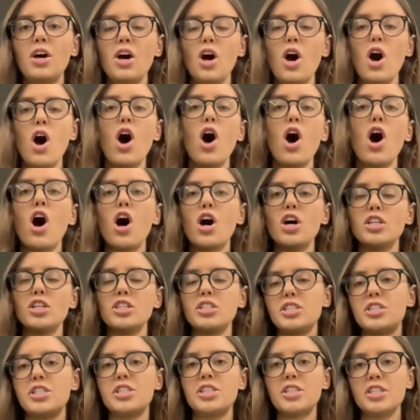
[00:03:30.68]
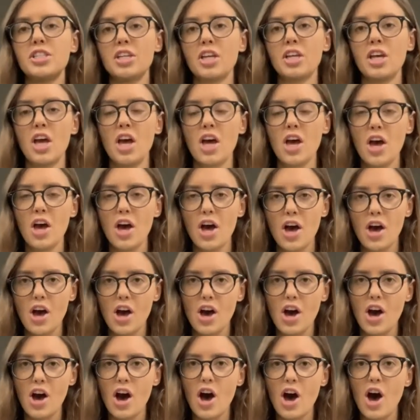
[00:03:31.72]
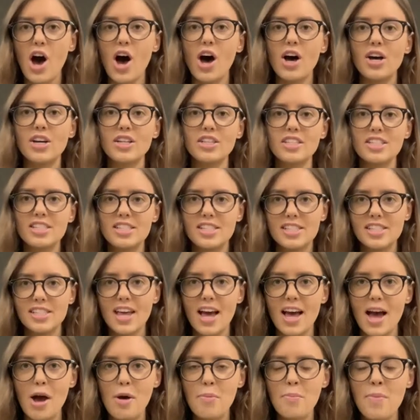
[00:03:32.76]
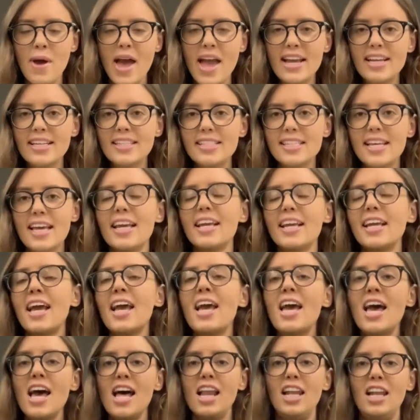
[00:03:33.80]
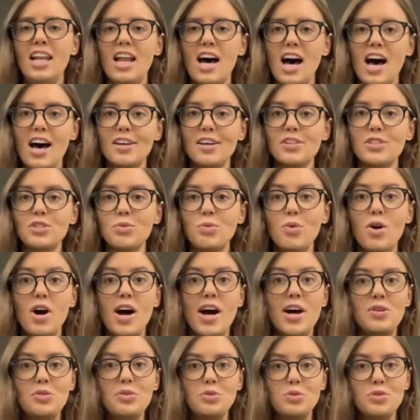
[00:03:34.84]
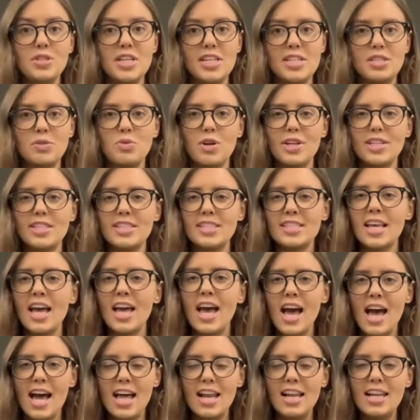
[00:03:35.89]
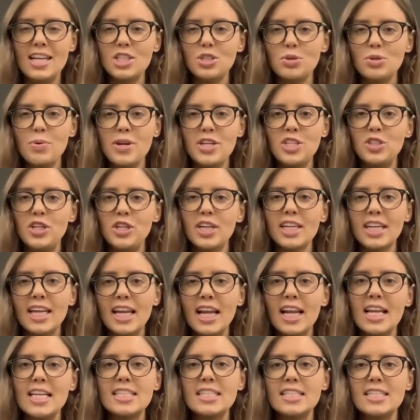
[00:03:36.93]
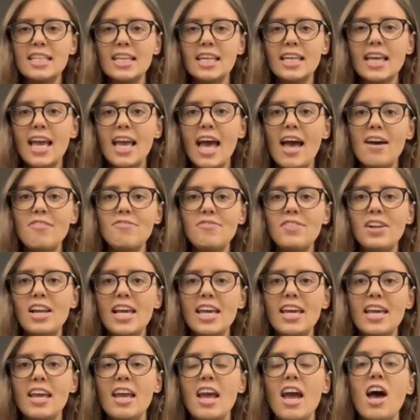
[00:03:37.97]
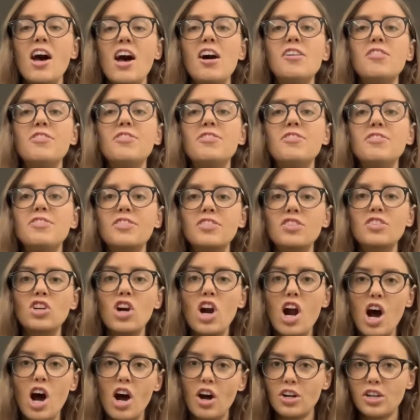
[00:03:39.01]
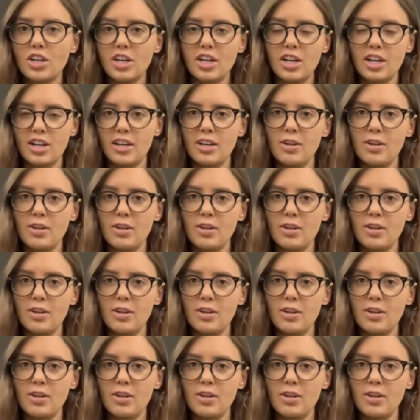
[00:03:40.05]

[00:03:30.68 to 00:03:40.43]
Hot. Hot. Amazing. Last word. Oh, this one's a little bit tricky. Listening carefully. Frog.